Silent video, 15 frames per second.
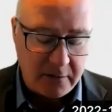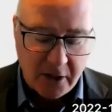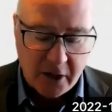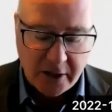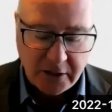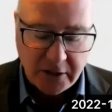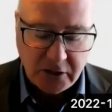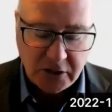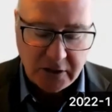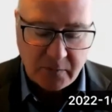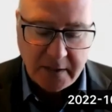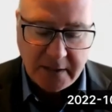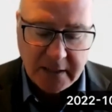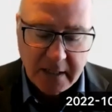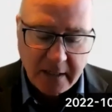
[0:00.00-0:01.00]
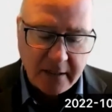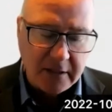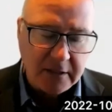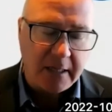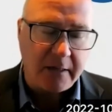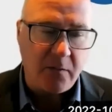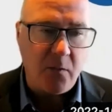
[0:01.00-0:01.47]
large
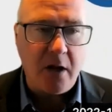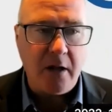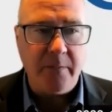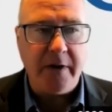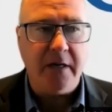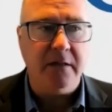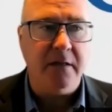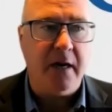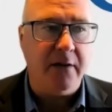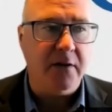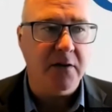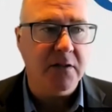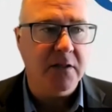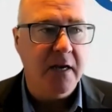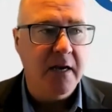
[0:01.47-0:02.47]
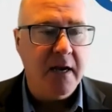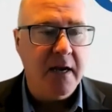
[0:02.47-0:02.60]
retailers like Walmart and others